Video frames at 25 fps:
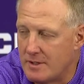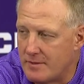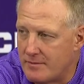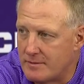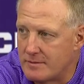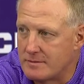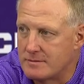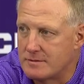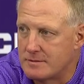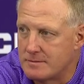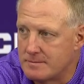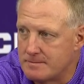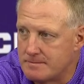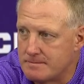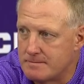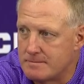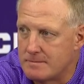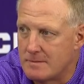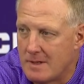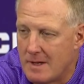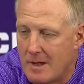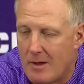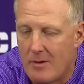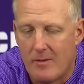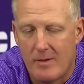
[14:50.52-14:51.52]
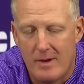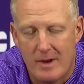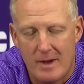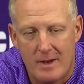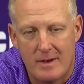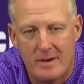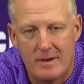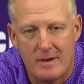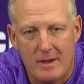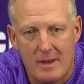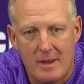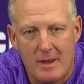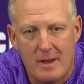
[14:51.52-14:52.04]
difference. You know,
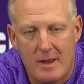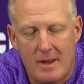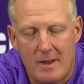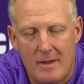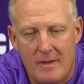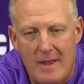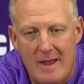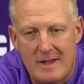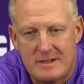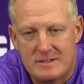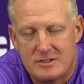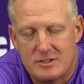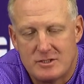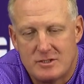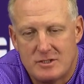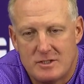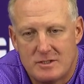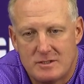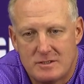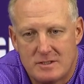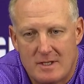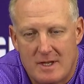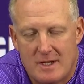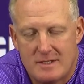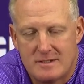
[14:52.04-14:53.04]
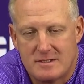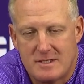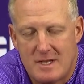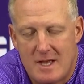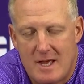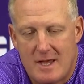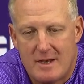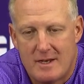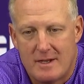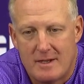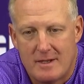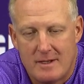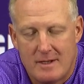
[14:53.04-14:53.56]
and that's just that's
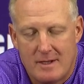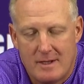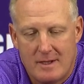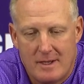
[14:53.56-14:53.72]
not a